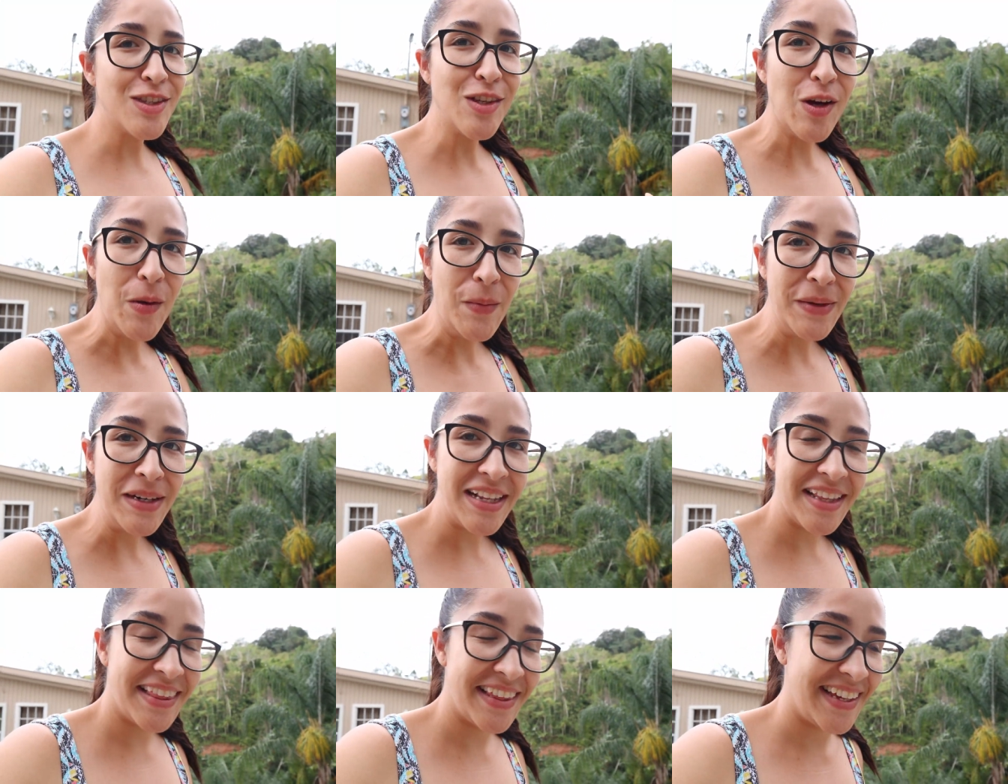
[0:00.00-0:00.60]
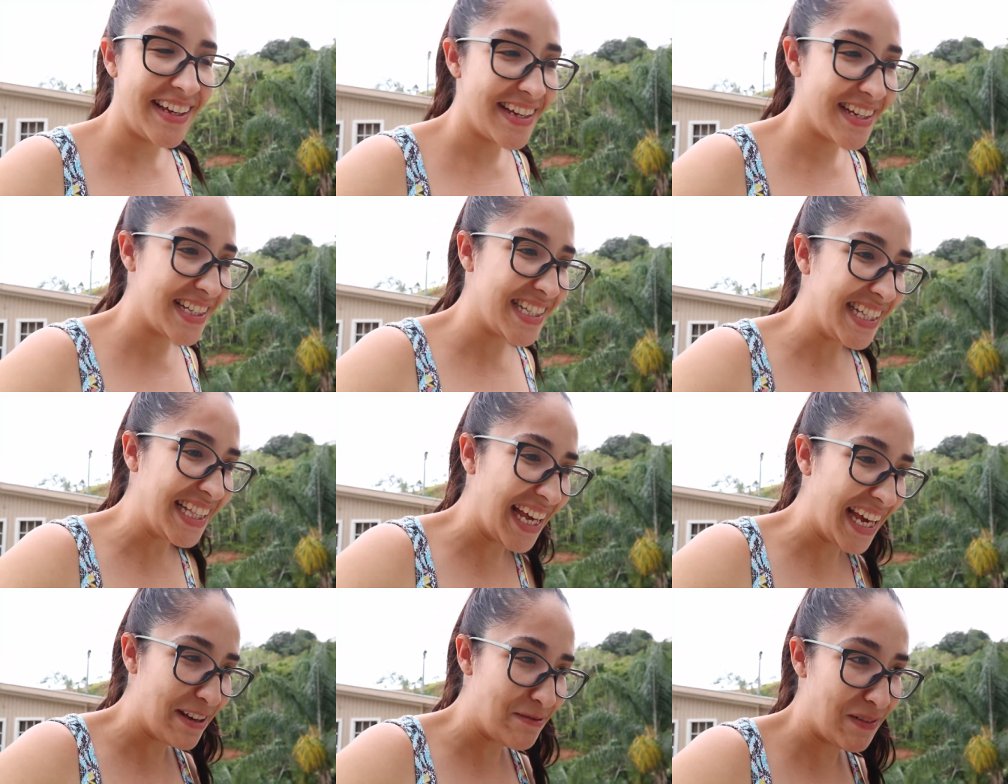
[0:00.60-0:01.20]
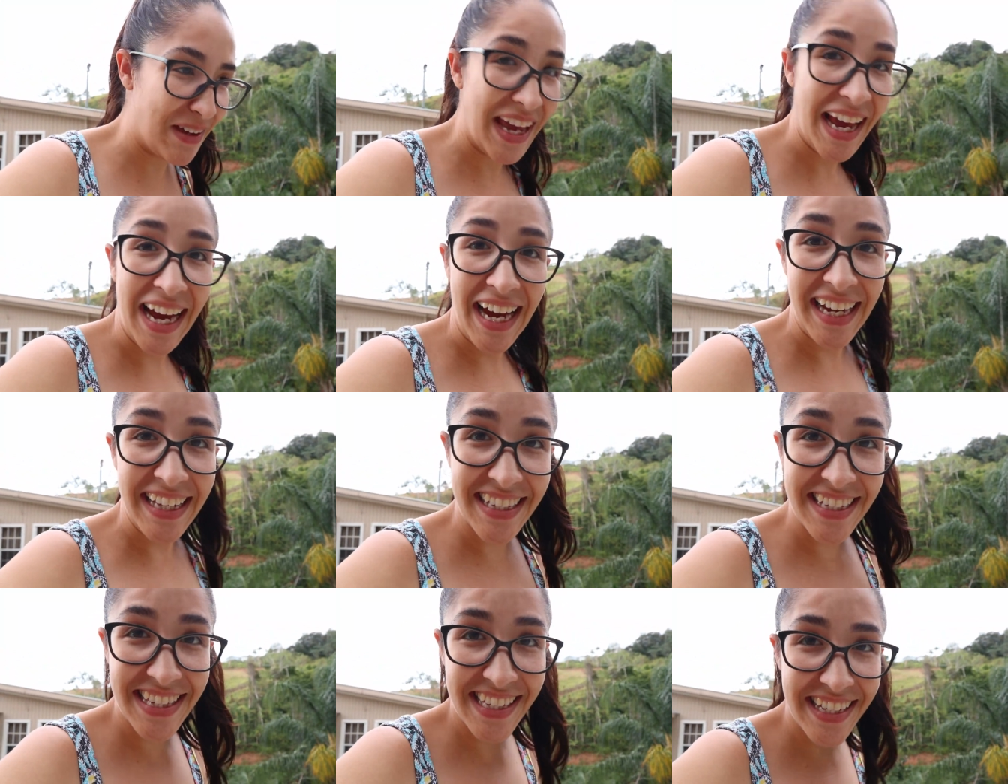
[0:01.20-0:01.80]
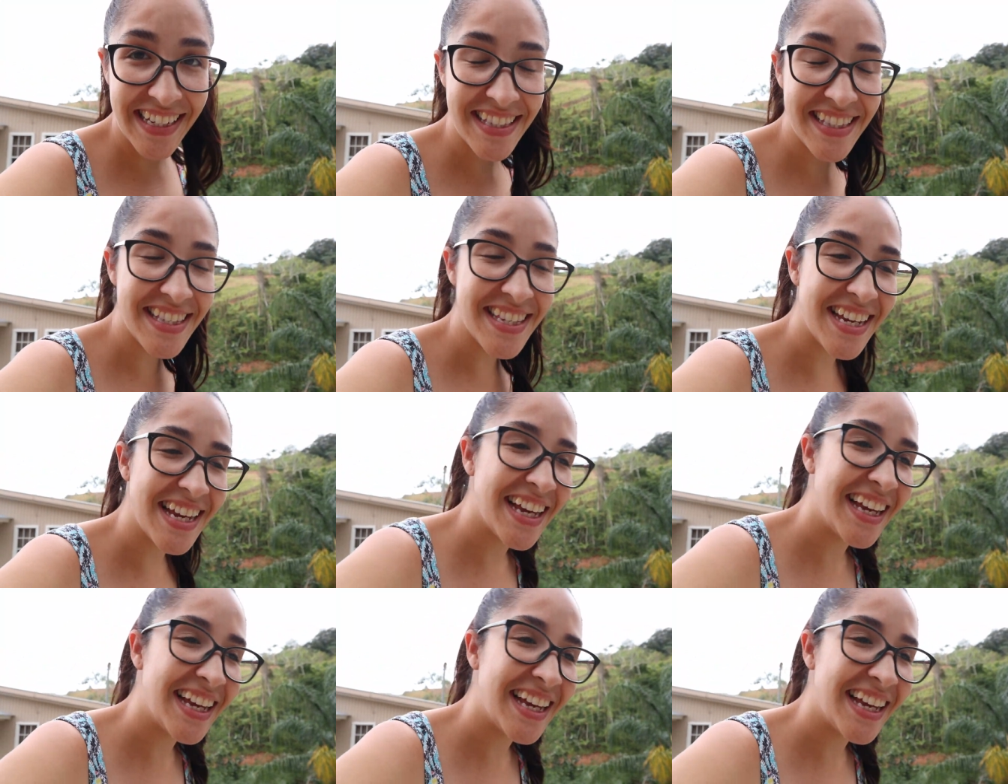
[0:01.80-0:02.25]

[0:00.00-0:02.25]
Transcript: so many things like behind the scenes